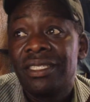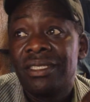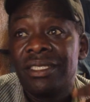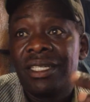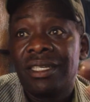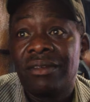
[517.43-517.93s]

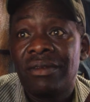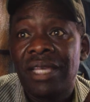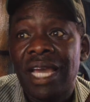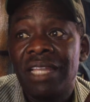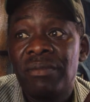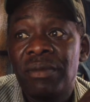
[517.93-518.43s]
Uh, we
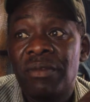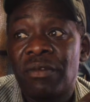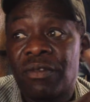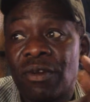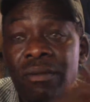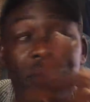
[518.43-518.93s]
had people
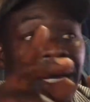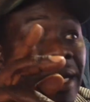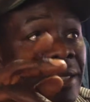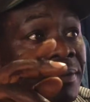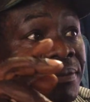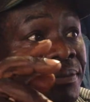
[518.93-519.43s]
from
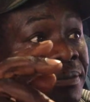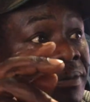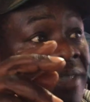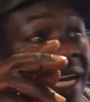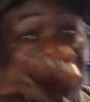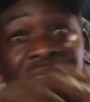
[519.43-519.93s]
um,
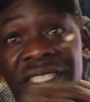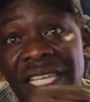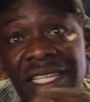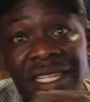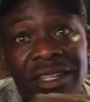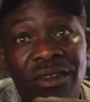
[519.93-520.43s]

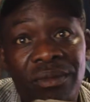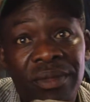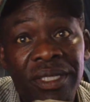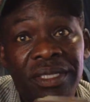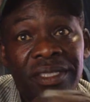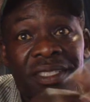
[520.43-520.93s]
outside
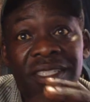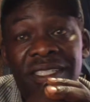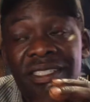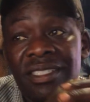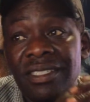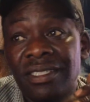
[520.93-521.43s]
Nairobi.
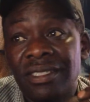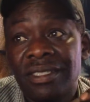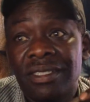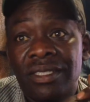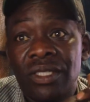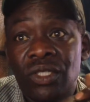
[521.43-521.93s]

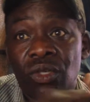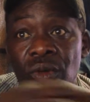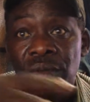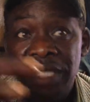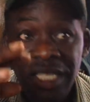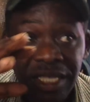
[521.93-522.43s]
So
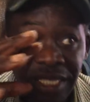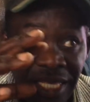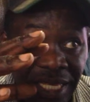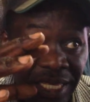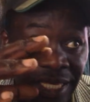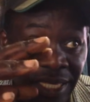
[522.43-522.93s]
within
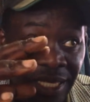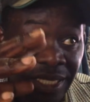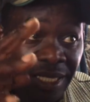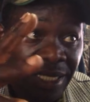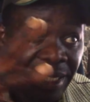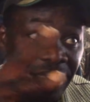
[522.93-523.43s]
the
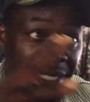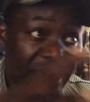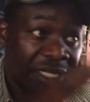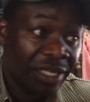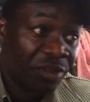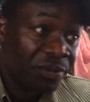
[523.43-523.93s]

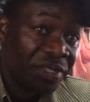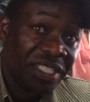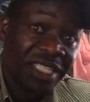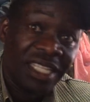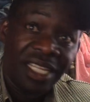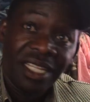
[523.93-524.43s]
Nairobi
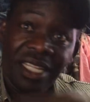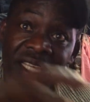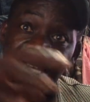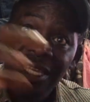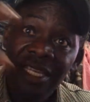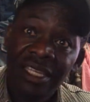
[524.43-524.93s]
City and
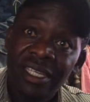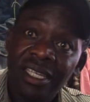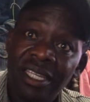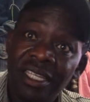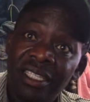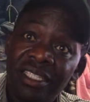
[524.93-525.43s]
the
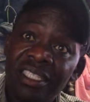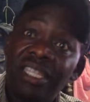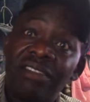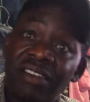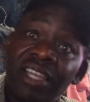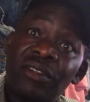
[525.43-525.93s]
in its
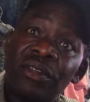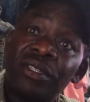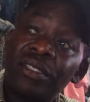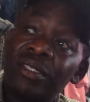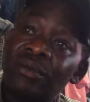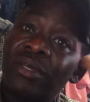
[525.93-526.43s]

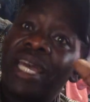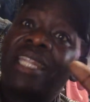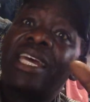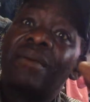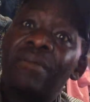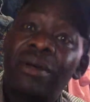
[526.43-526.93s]
environment, we had
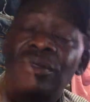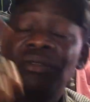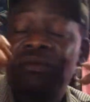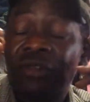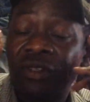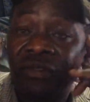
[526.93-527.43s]
about
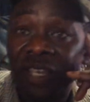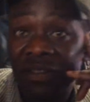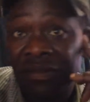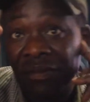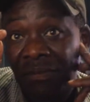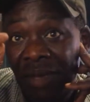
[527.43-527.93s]

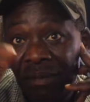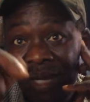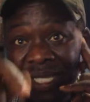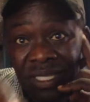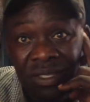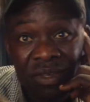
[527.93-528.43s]
45
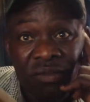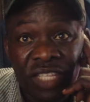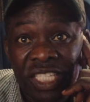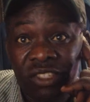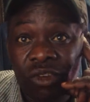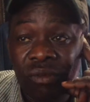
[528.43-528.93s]
members of
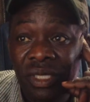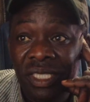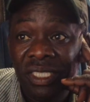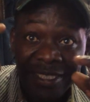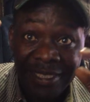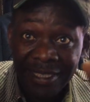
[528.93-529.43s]
that
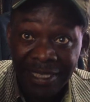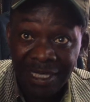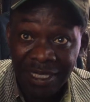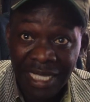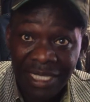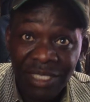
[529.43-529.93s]
committee.
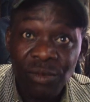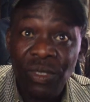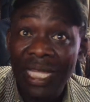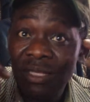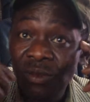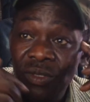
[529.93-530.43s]
It, that's what
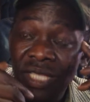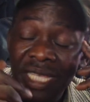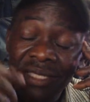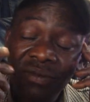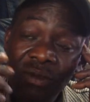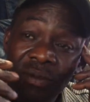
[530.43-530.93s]
that was
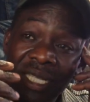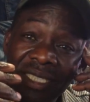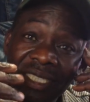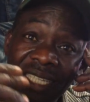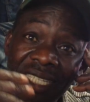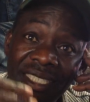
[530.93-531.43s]
us from
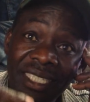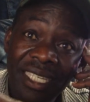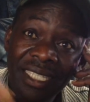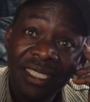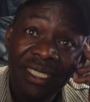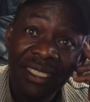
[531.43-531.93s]

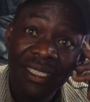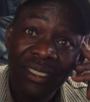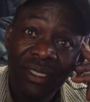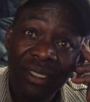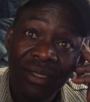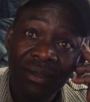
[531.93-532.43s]
1998
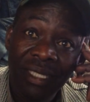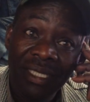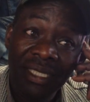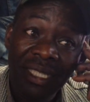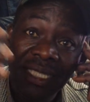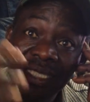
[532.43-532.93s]
to
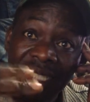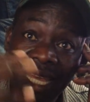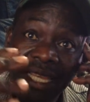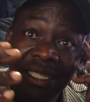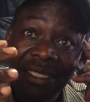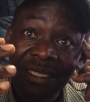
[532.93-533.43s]

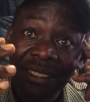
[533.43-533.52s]
1999,